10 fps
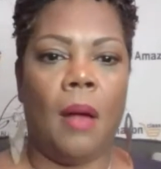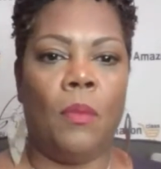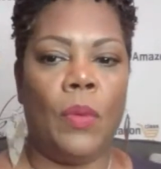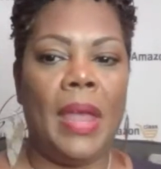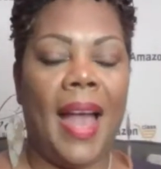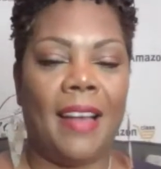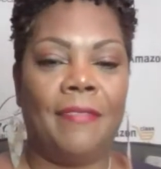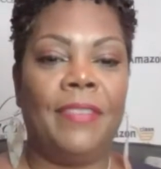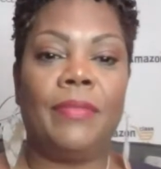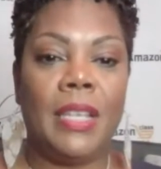We
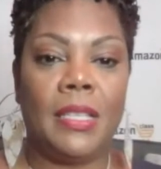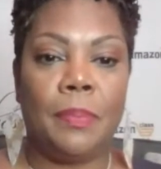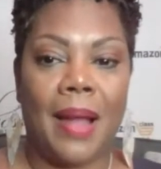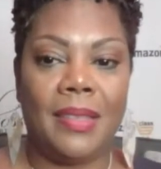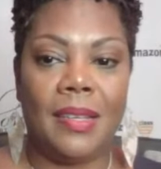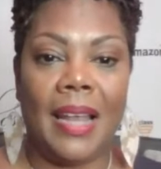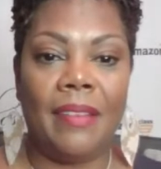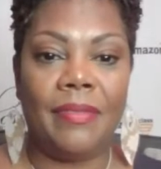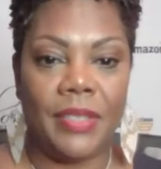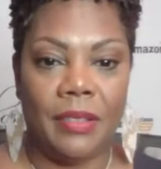have 50 spots
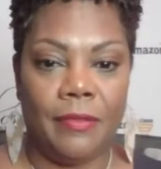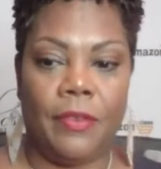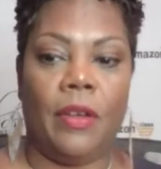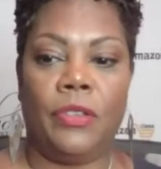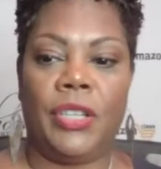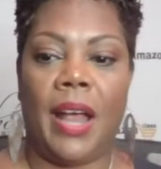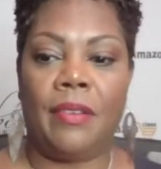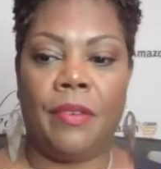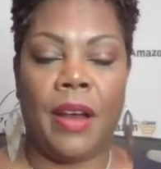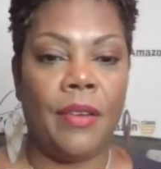left for
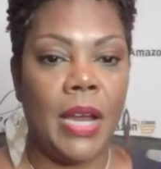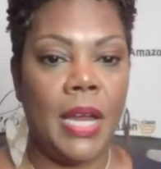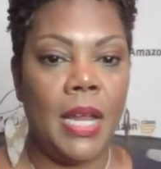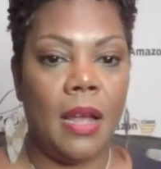January.